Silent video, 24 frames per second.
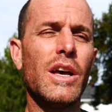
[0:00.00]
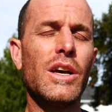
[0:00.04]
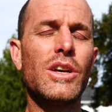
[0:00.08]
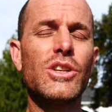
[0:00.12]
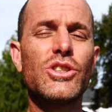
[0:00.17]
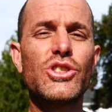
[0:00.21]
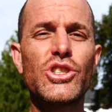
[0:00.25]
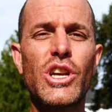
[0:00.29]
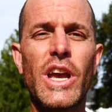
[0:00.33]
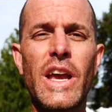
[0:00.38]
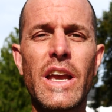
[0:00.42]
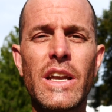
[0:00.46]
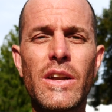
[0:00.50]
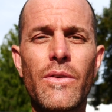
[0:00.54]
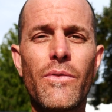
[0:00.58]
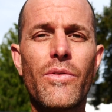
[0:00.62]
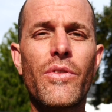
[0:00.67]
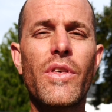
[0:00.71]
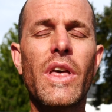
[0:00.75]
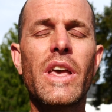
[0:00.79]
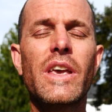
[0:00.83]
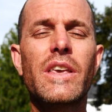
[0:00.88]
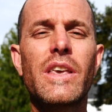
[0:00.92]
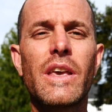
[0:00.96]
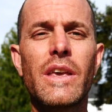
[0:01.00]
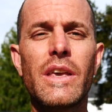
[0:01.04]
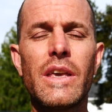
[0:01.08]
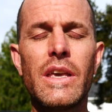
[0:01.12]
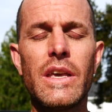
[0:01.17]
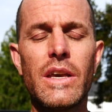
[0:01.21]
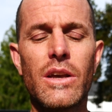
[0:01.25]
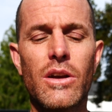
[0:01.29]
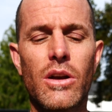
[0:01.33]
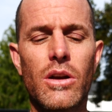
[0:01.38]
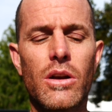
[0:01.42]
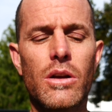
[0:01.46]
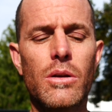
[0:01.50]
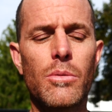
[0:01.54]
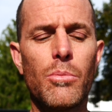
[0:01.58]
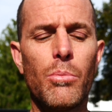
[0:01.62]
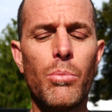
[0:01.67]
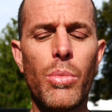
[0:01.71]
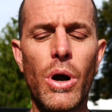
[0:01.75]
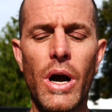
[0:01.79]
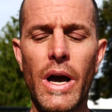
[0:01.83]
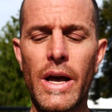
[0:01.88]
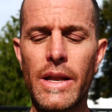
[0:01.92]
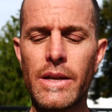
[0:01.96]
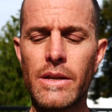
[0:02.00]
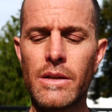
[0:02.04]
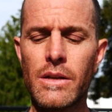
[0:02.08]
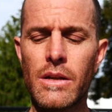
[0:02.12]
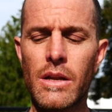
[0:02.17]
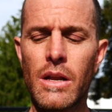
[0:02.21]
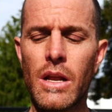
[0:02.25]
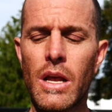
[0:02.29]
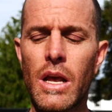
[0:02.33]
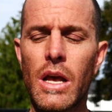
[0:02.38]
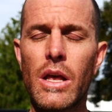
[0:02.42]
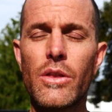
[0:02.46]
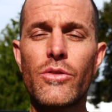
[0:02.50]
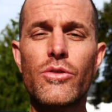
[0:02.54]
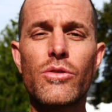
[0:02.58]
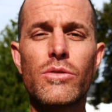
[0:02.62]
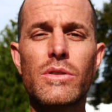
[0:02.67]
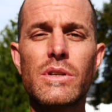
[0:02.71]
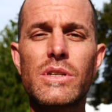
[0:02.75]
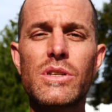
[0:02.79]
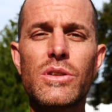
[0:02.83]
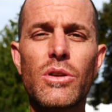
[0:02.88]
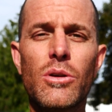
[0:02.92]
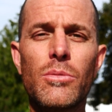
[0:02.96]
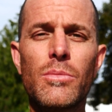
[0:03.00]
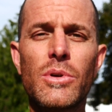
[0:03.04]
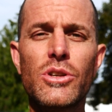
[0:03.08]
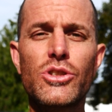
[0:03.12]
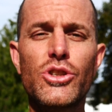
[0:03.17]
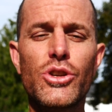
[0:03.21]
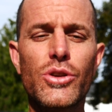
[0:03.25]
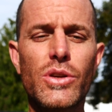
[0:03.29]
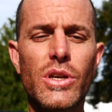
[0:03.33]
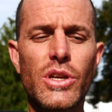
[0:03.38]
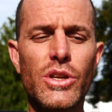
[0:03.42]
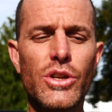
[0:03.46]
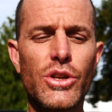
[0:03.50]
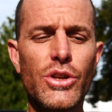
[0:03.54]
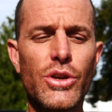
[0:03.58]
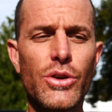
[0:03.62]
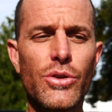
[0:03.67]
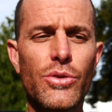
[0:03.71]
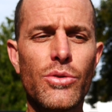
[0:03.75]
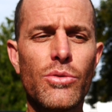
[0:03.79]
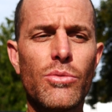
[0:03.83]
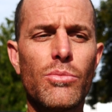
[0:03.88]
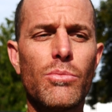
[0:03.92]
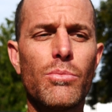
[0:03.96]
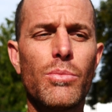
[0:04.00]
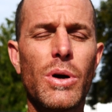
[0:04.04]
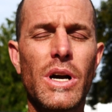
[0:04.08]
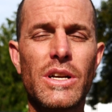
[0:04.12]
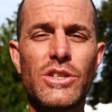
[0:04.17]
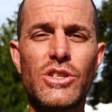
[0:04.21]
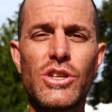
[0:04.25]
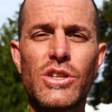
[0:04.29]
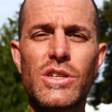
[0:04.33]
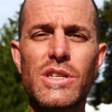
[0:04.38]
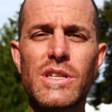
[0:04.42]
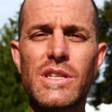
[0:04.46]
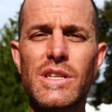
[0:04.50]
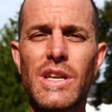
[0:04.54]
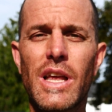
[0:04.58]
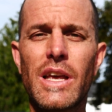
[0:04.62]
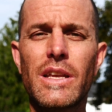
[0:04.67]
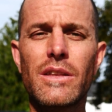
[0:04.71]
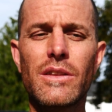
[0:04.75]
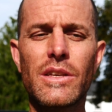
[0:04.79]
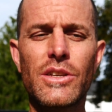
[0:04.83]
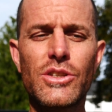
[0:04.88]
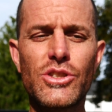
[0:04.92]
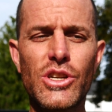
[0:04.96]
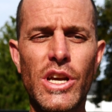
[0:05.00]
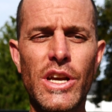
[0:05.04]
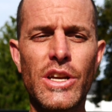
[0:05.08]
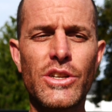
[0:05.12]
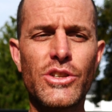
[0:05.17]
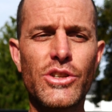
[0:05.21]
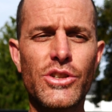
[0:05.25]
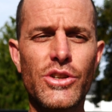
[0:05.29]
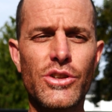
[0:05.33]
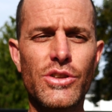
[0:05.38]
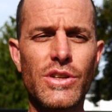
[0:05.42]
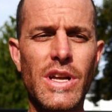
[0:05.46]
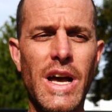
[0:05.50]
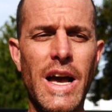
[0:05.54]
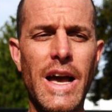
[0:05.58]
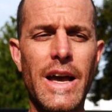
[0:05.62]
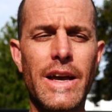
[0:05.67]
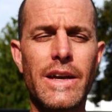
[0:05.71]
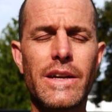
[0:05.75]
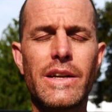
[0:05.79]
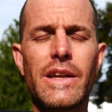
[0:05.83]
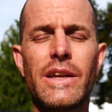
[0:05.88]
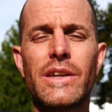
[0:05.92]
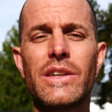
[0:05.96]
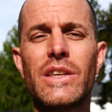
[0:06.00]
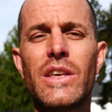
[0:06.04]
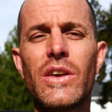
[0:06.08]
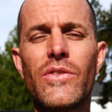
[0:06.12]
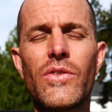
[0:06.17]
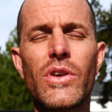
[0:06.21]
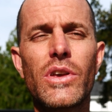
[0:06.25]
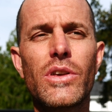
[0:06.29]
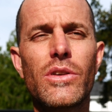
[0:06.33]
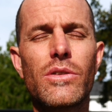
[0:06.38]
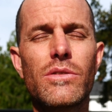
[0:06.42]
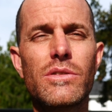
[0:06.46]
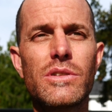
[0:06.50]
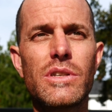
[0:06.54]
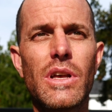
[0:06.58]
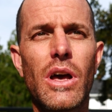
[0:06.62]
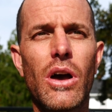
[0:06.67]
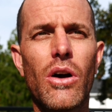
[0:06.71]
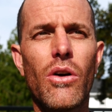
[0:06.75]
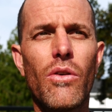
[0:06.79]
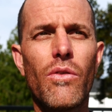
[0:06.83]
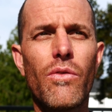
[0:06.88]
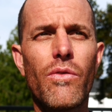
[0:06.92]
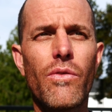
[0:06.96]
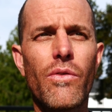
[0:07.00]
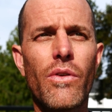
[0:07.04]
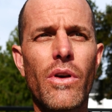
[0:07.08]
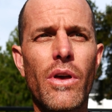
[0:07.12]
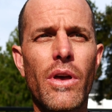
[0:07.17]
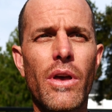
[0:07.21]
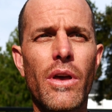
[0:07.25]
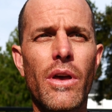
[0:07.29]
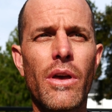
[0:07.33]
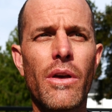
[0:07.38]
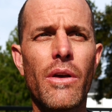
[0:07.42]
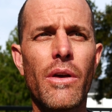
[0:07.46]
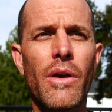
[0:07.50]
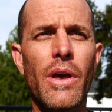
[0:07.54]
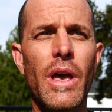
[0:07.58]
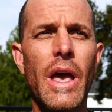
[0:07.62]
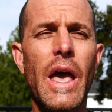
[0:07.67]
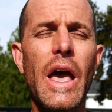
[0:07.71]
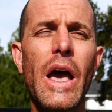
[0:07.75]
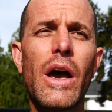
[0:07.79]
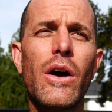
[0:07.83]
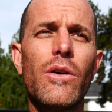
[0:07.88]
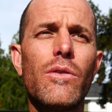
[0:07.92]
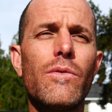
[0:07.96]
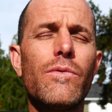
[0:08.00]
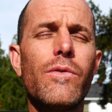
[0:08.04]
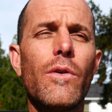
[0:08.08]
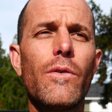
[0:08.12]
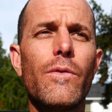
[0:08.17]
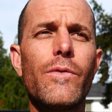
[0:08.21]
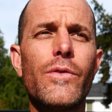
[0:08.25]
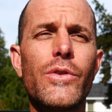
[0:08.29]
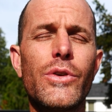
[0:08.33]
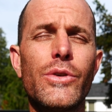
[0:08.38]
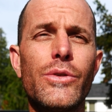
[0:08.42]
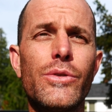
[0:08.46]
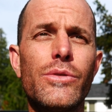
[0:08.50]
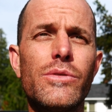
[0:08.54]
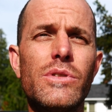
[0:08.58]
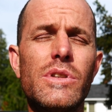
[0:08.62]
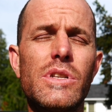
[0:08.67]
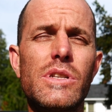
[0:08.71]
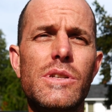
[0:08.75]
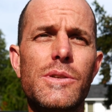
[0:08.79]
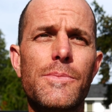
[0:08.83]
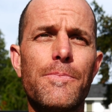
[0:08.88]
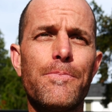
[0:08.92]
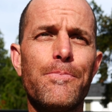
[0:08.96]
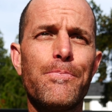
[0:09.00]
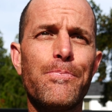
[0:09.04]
chain of thinking here, but there is so much you can do by just slightly changing your diet and giving yourself helpful foods